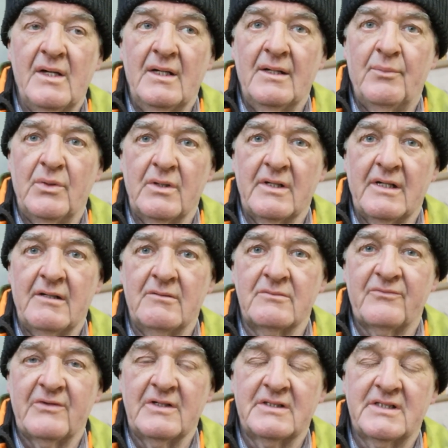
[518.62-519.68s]
I pulled it
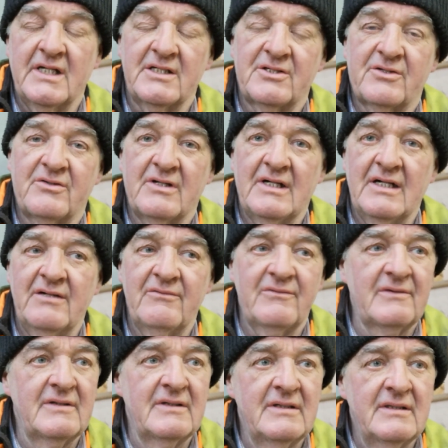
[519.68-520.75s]
out for a test
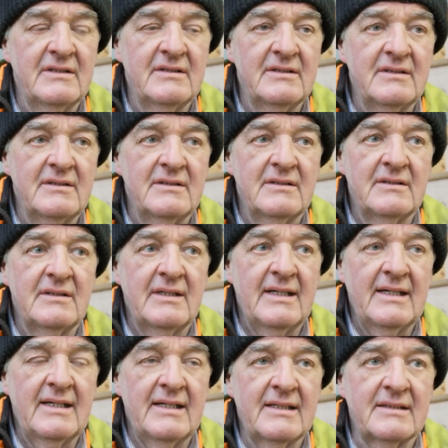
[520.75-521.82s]
drive
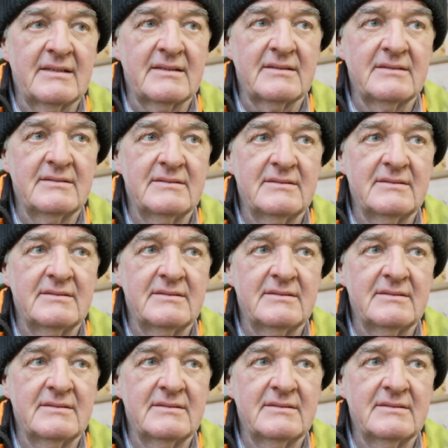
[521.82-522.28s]
and